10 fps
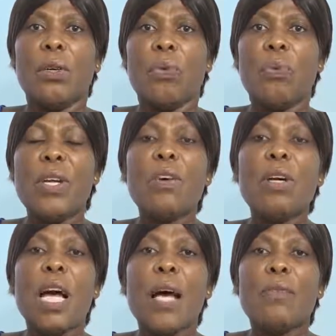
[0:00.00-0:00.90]
We
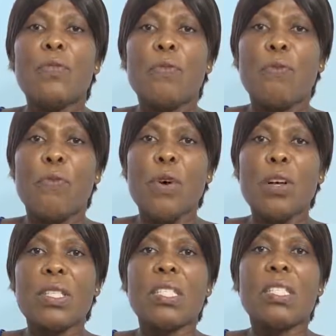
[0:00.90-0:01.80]
don't have to
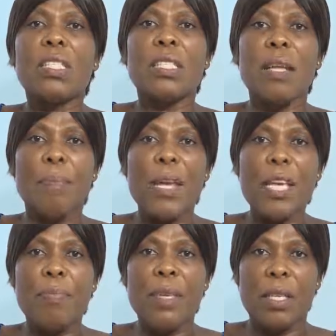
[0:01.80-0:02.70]
force the
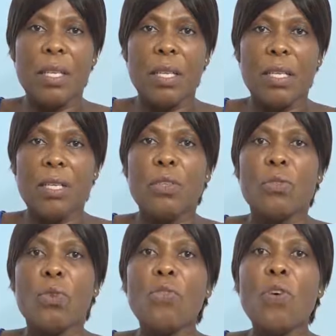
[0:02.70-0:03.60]
baby,
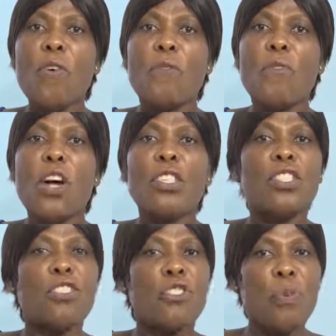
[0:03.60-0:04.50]
so no
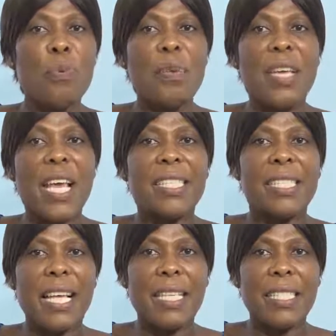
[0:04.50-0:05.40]
force should be
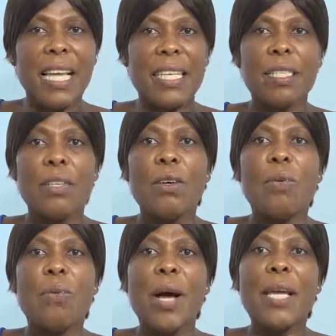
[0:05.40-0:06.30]
exerted
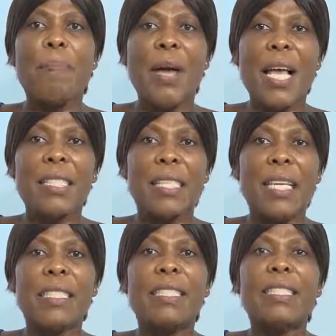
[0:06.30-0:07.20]
while
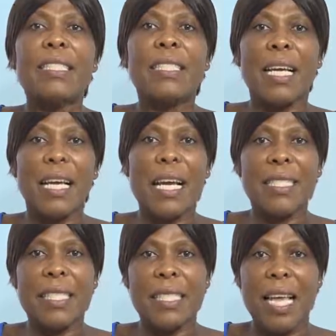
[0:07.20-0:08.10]
passing the
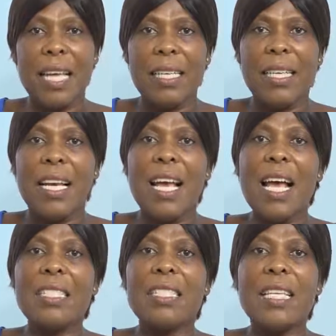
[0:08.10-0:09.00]
catheter,
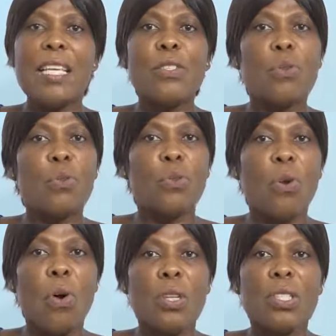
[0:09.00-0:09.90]
as this could
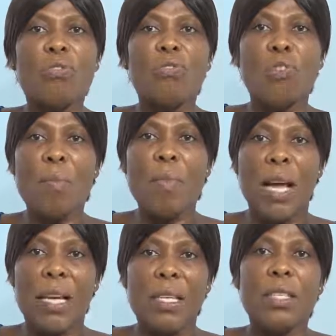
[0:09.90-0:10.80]
cause
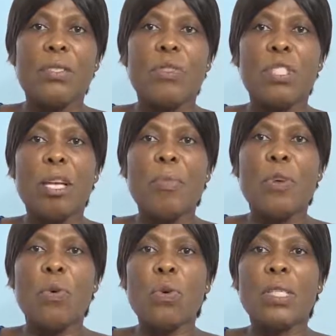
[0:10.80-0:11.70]
trauma to the
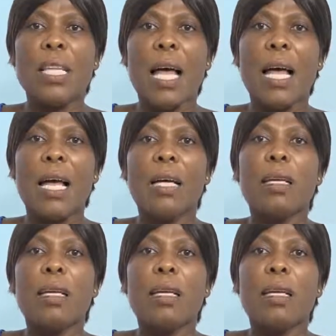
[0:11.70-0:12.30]
mucosa,